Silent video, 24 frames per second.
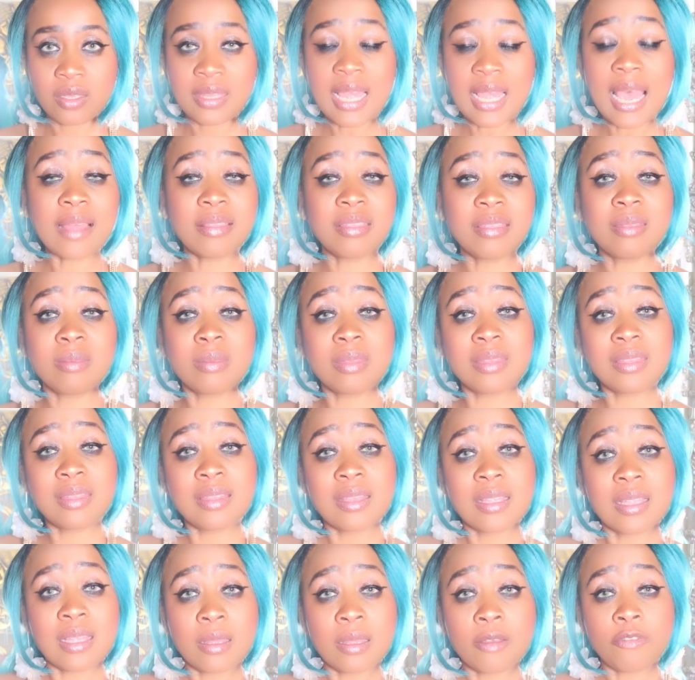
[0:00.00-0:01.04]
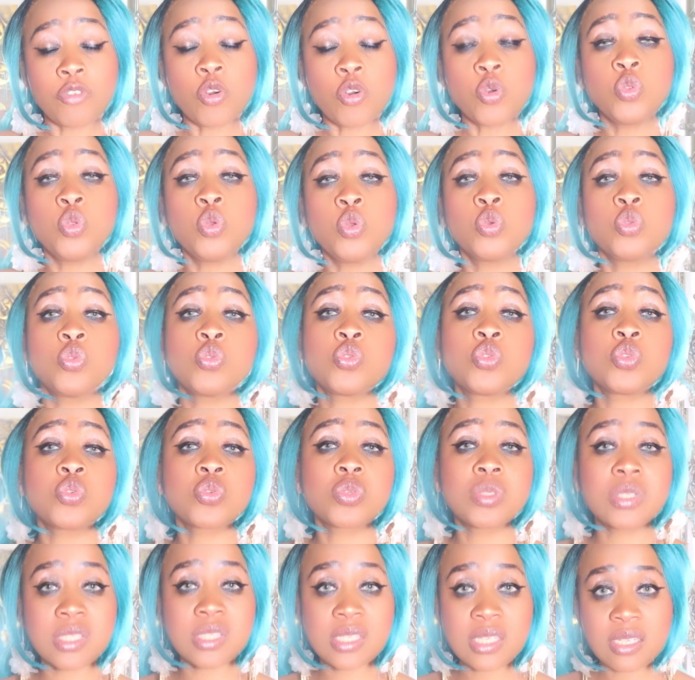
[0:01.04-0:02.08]
that for you to
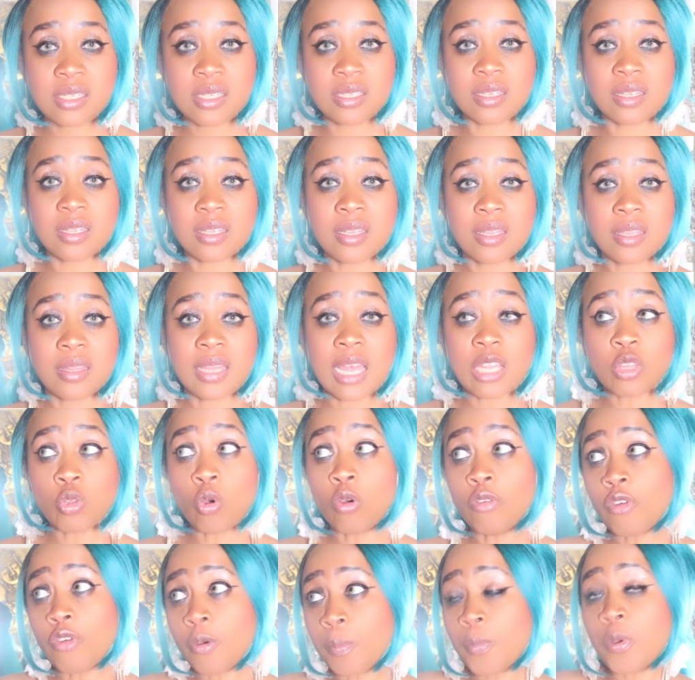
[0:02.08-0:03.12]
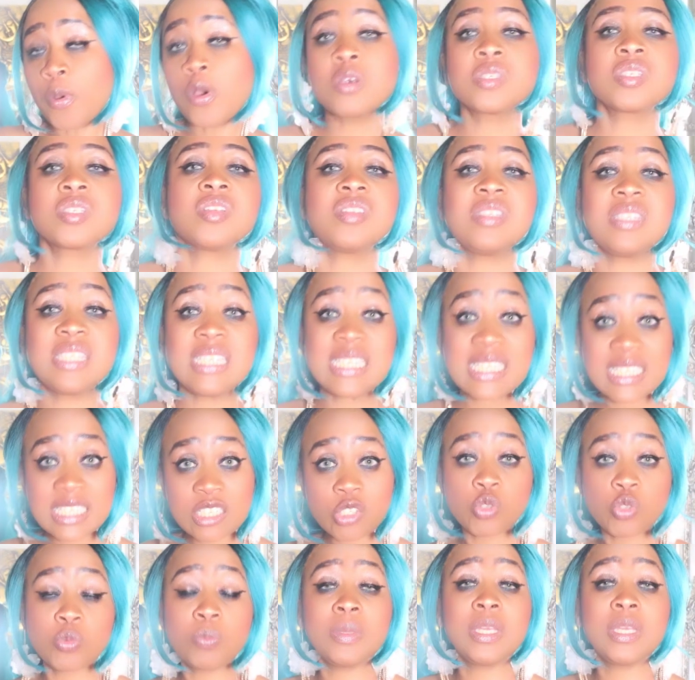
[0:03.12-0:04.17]
succeed, that other person
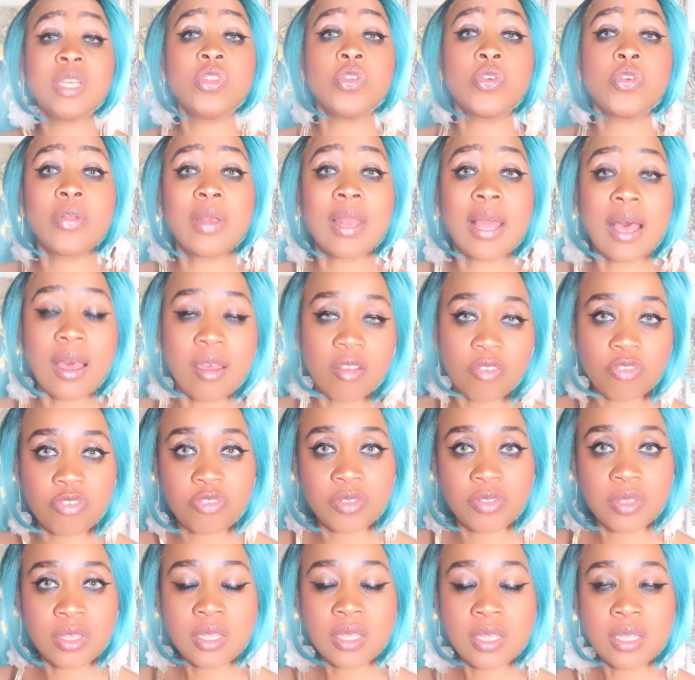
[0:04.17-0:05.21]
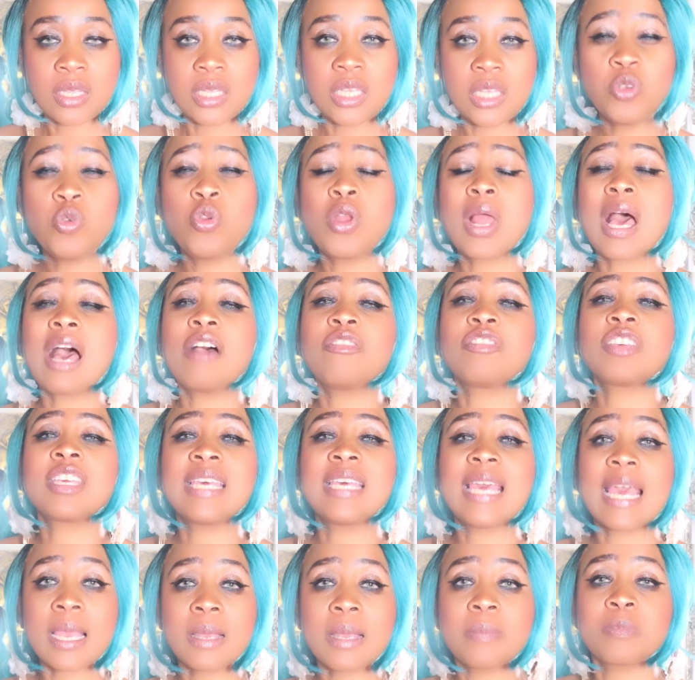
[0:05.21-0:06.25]
needed to be in your life, He would have
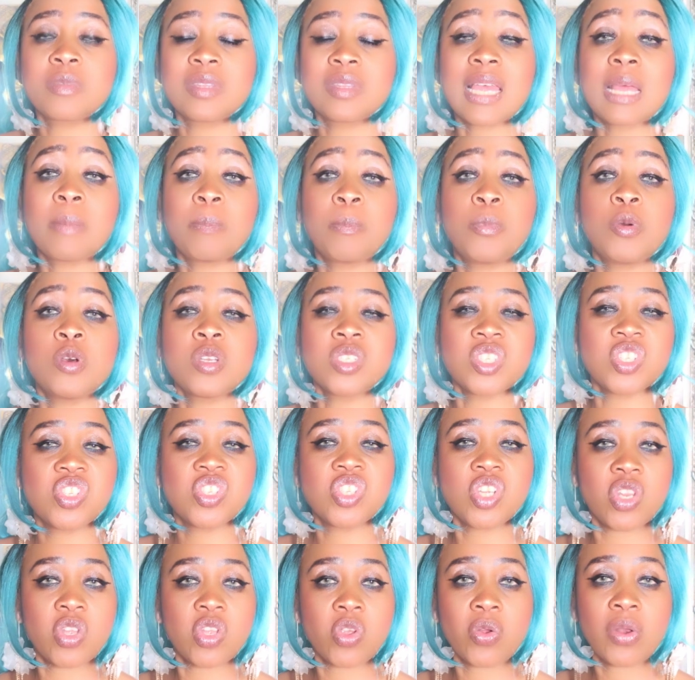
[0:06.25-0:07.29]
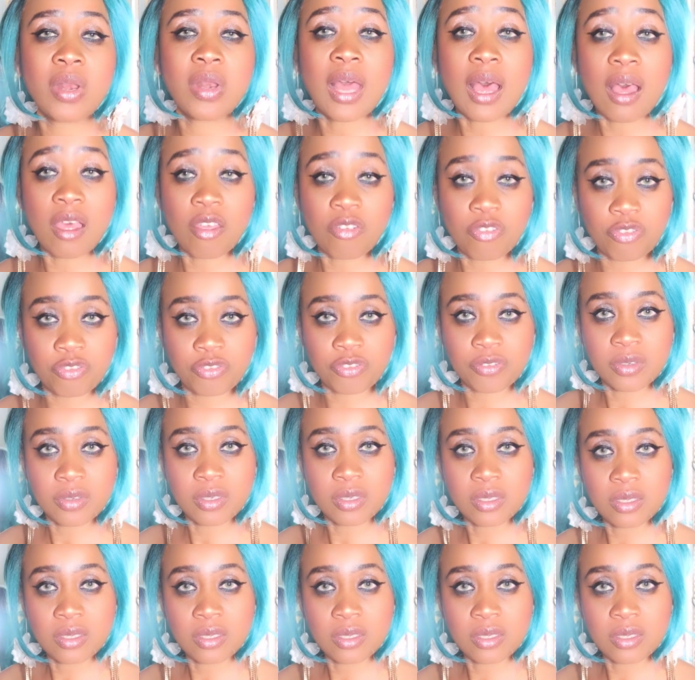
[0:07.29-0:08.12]
kept that person in your life.